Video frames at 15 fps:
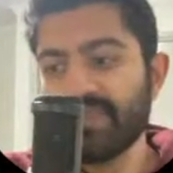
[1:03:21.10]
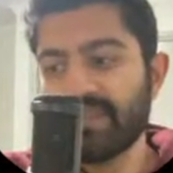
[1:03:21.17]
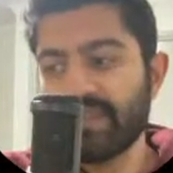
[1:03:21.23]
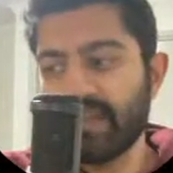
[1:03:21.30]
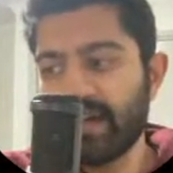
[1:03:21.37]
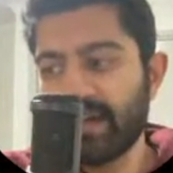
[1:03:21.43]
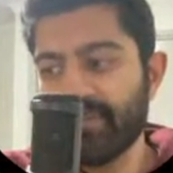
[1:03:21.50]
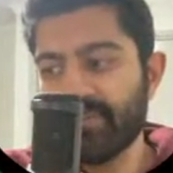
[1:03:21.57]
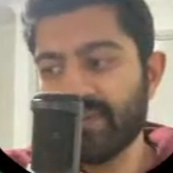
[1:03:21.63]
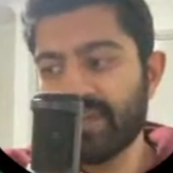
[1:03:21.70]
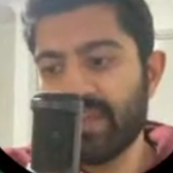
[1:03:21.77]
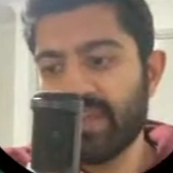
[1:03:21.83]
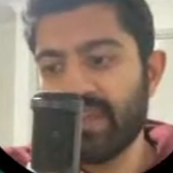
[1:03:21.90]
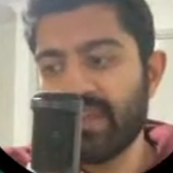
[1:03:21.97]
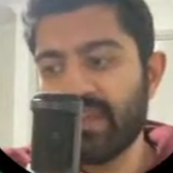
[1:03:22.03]

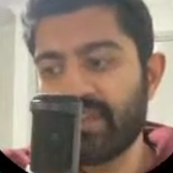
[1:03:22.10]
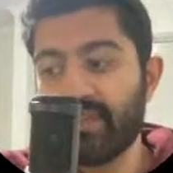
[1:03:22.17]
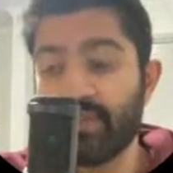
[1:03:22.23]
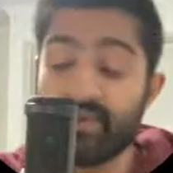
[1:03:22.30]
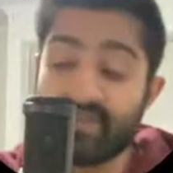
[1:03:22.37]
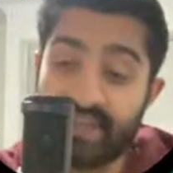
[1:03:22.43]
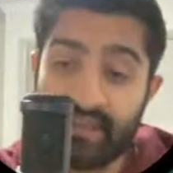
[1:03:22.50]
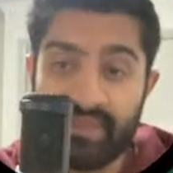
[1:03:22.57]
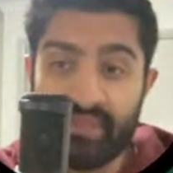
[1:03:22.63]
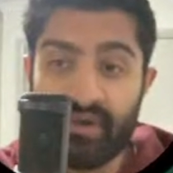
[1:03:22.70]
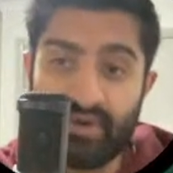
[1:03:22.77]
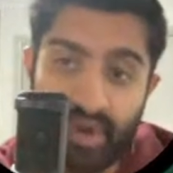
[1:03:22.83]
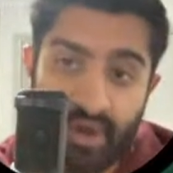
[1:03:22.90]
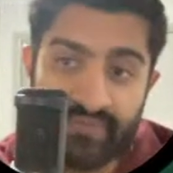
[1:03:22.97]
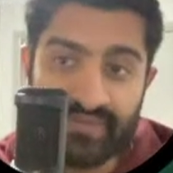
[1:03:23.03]
13th
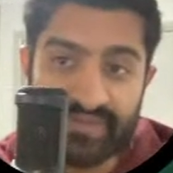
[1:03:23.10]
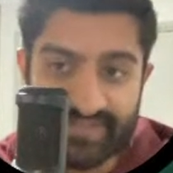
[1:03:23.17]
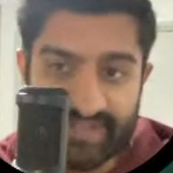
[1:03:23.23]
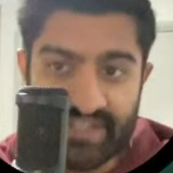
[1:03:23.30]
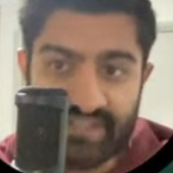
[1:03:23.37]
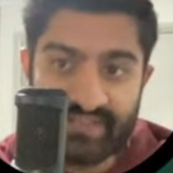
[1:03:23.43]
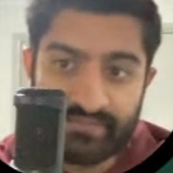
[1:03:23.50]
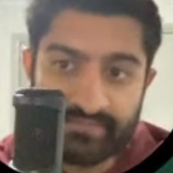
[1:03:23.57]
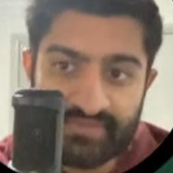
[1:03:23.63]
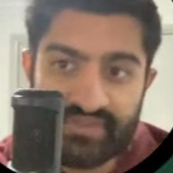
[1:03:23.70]
though over the season.